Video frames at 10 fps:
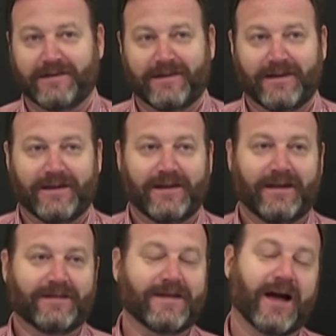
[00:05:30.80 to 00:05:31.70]
It's
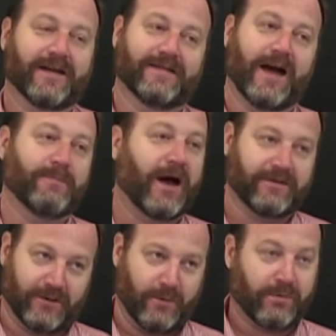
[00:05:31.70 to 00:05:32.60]
because the
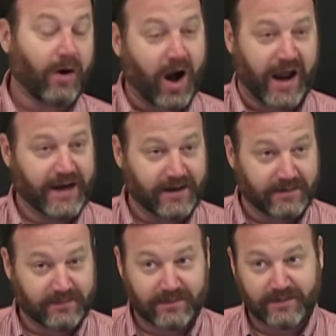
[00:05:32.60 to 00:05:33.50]
test was too
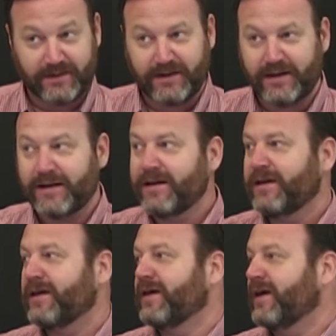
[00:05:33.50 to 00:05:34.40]
hard.
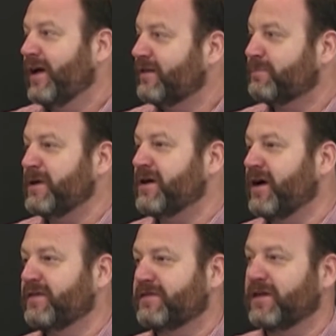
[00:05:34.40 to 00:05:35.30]
The test was
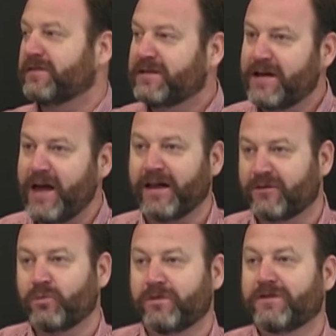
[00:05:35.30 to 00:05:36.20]
bad, or
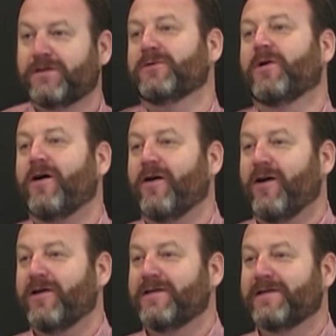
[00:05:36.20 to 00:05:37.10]
my neighbors
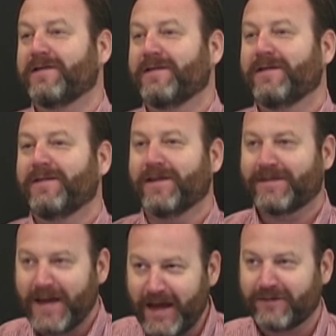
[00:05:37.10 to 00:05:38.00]
kept me
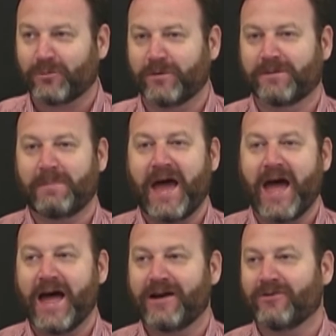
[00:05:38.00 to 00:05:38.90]
up,
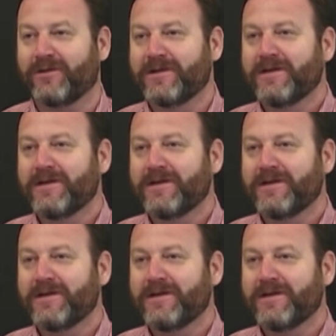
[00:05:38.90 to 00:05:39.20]
or